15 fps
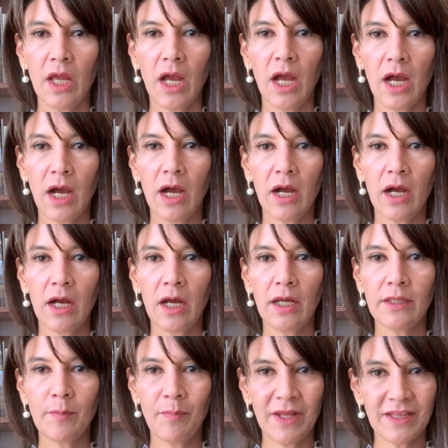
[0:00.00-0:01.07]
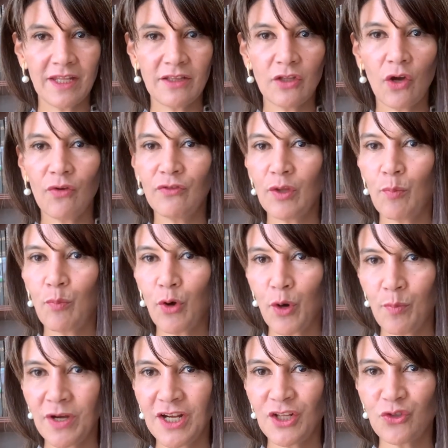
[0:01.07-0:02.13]
a dependent of the
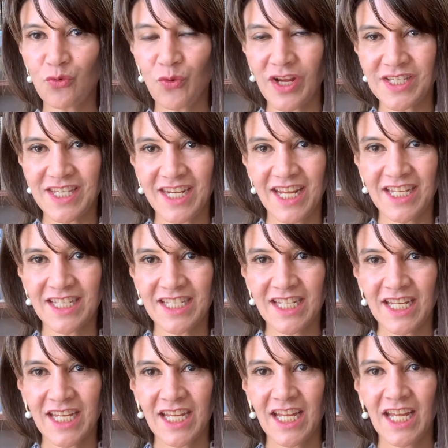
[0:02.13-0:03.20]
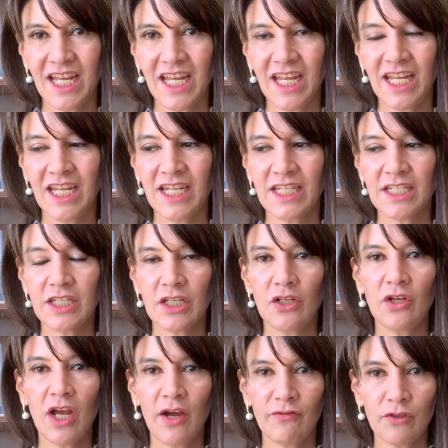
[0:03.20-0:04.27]
permanent resident, and
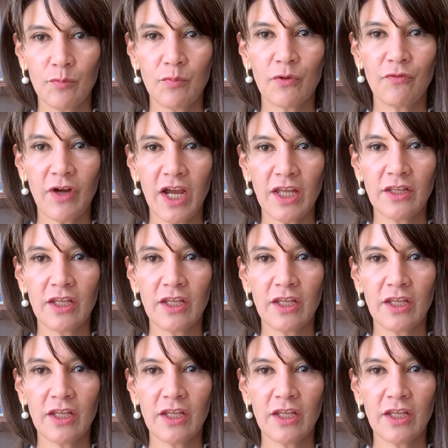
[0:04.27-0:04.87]
you have to provide